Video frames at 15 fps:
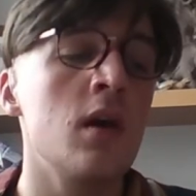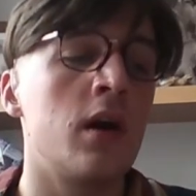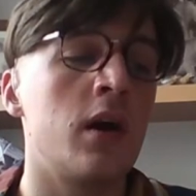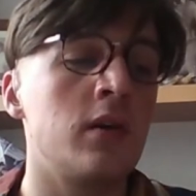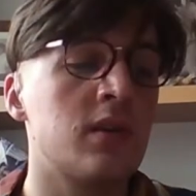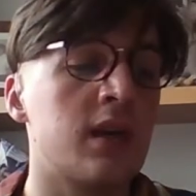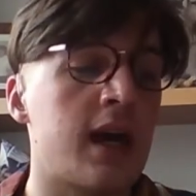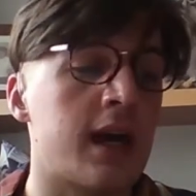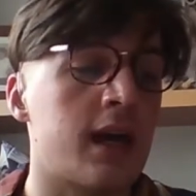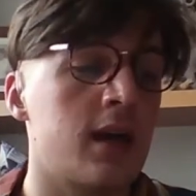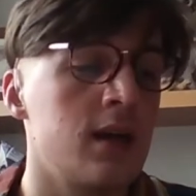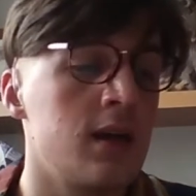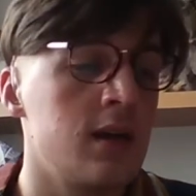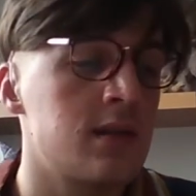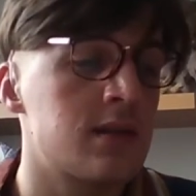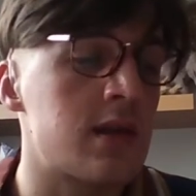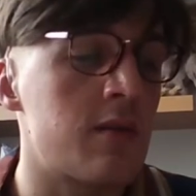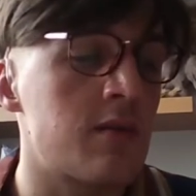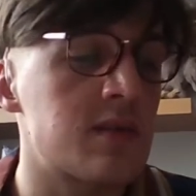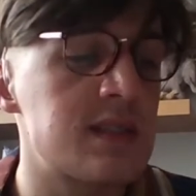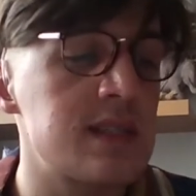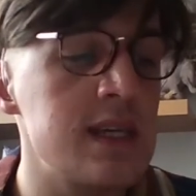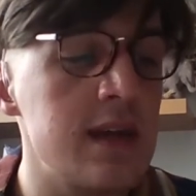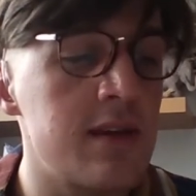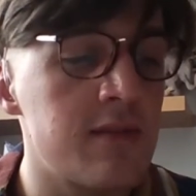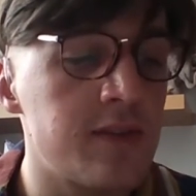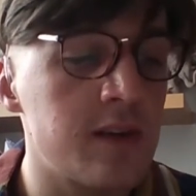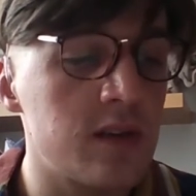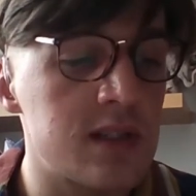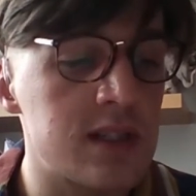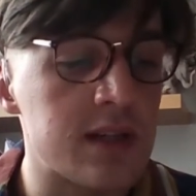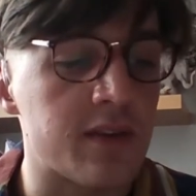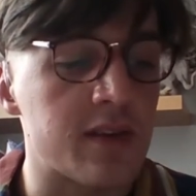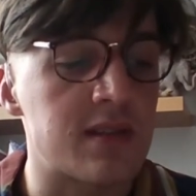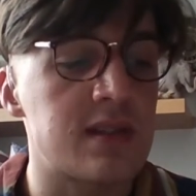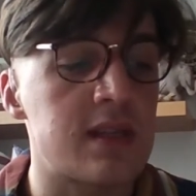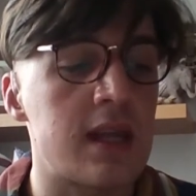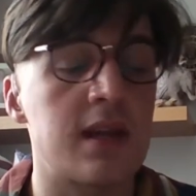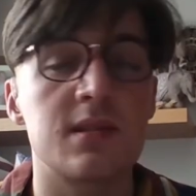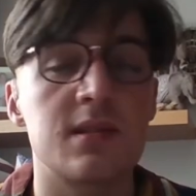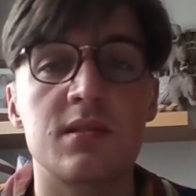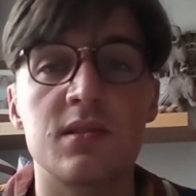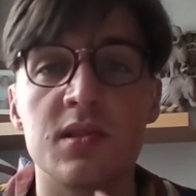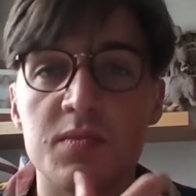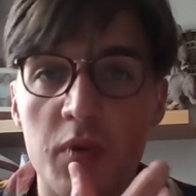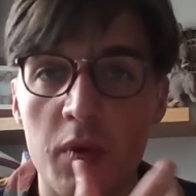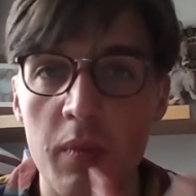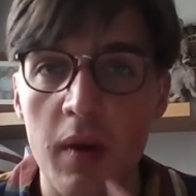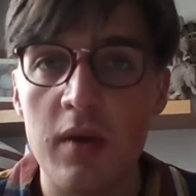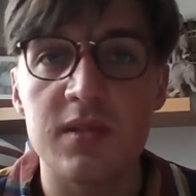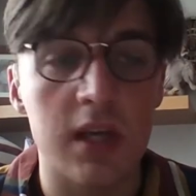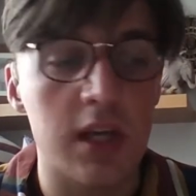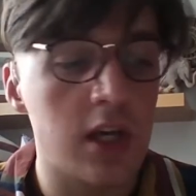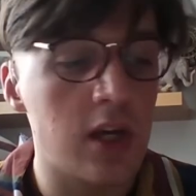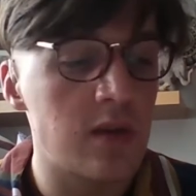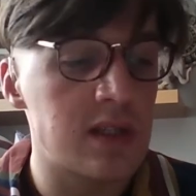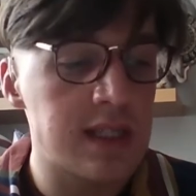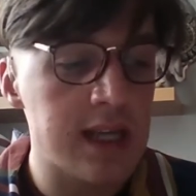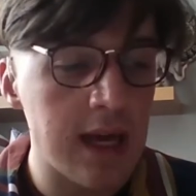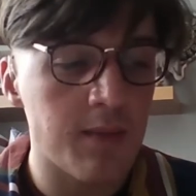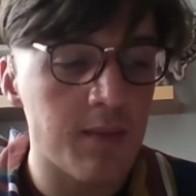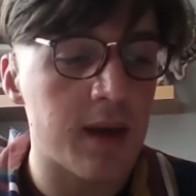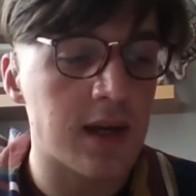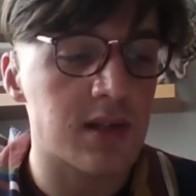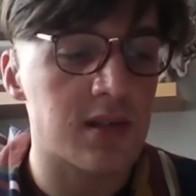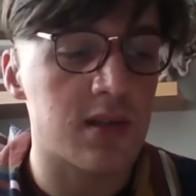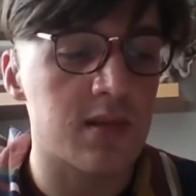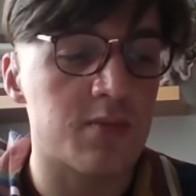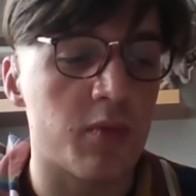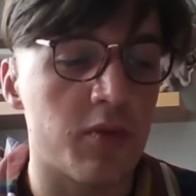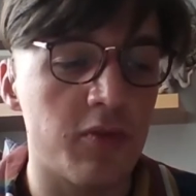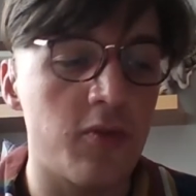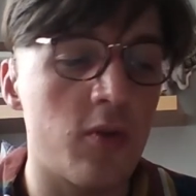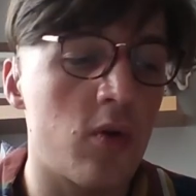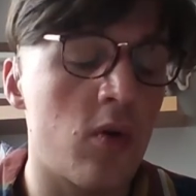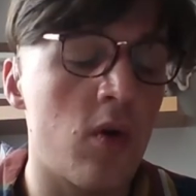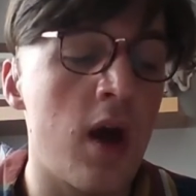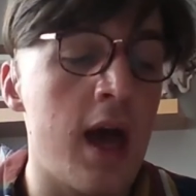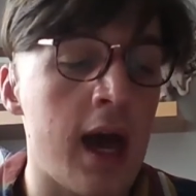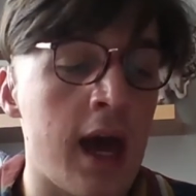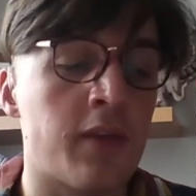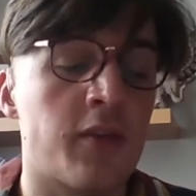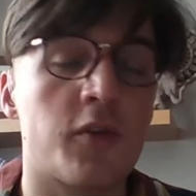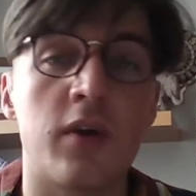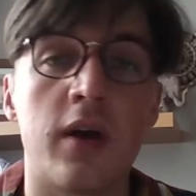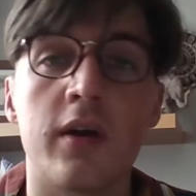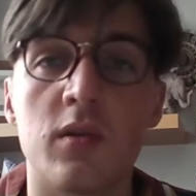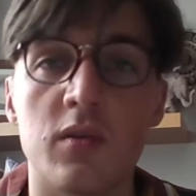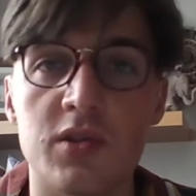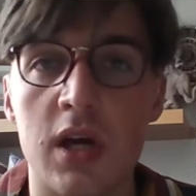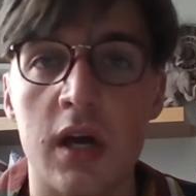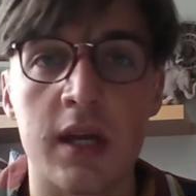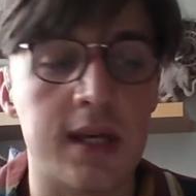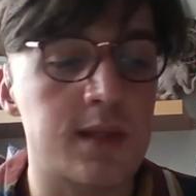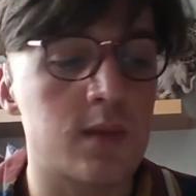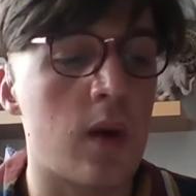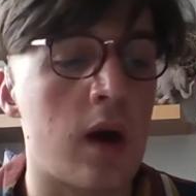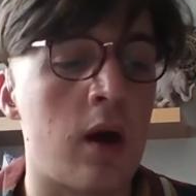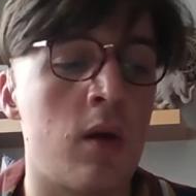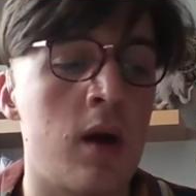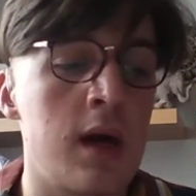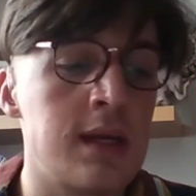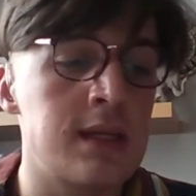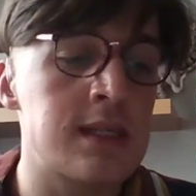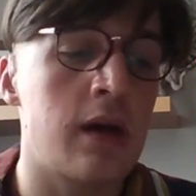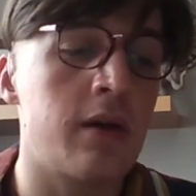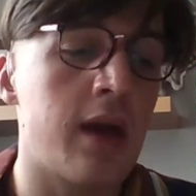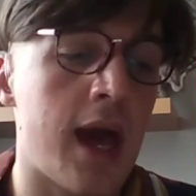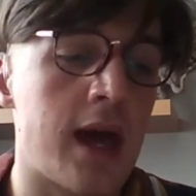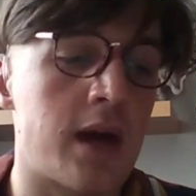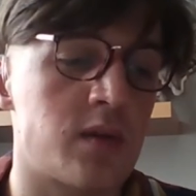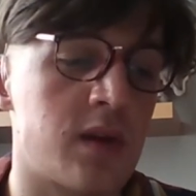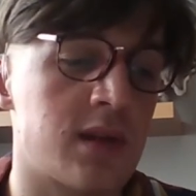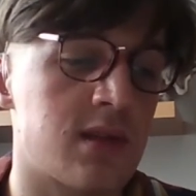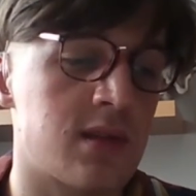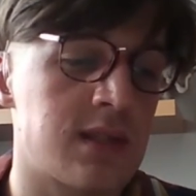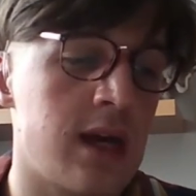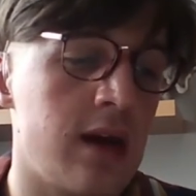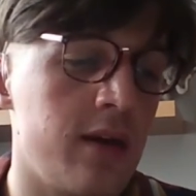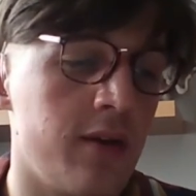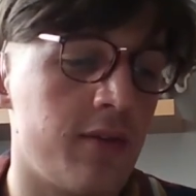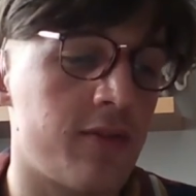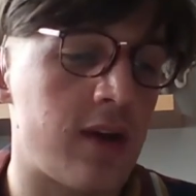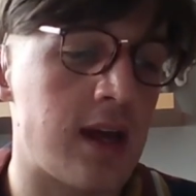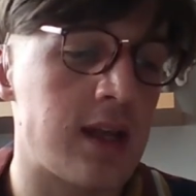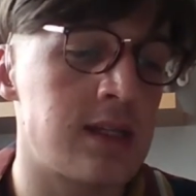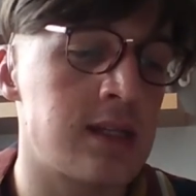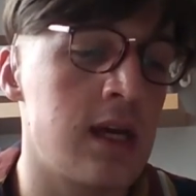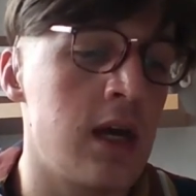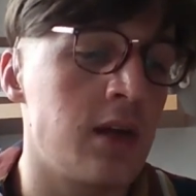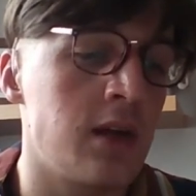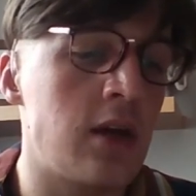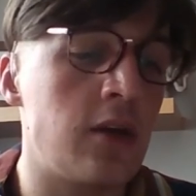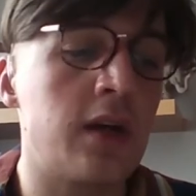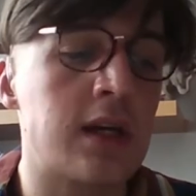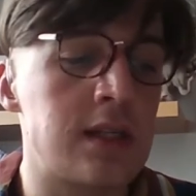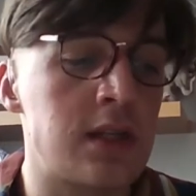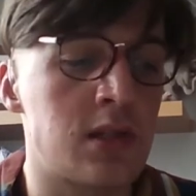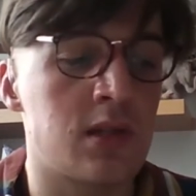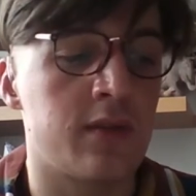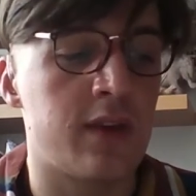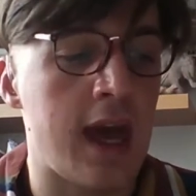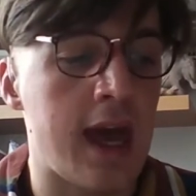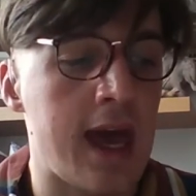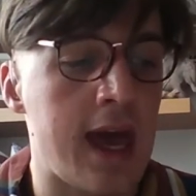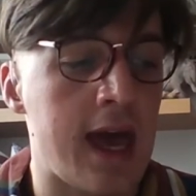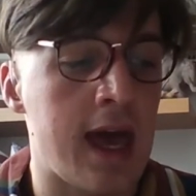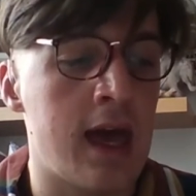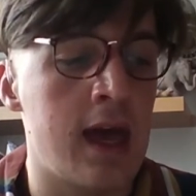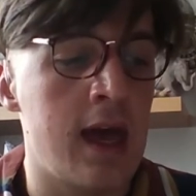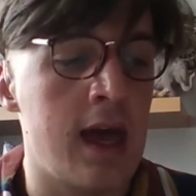Okay, so see and feel the difference, and then it's just promoting you to take pictures before and throughout your journey as well. Tell your hairdresser, tell your friend, note the condition of your hair,